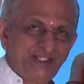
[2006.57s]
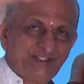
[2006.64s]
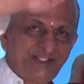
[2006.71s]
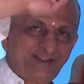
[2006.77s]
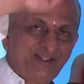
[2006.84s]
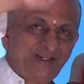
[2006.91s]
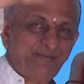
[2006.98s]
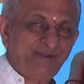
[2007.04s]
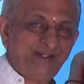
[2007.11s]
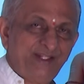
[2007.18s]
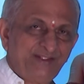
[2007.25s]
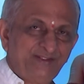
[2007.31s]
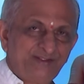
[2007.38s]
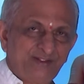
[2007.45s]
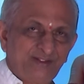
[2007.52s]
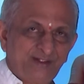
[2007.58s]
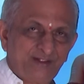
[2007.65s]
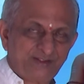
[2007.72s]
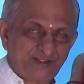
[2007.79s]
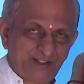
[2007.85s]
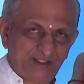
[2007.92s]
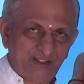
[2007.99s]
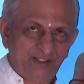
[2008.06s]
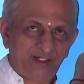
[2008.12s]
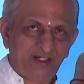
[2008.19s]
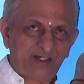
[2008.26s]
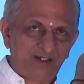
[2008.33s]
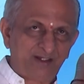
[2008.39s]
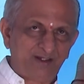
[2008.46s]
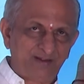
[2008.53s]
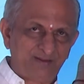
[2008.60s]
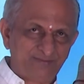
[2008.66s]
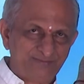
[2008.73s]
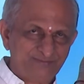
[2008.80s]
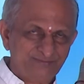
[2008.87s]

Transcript: Chandramane Shangara.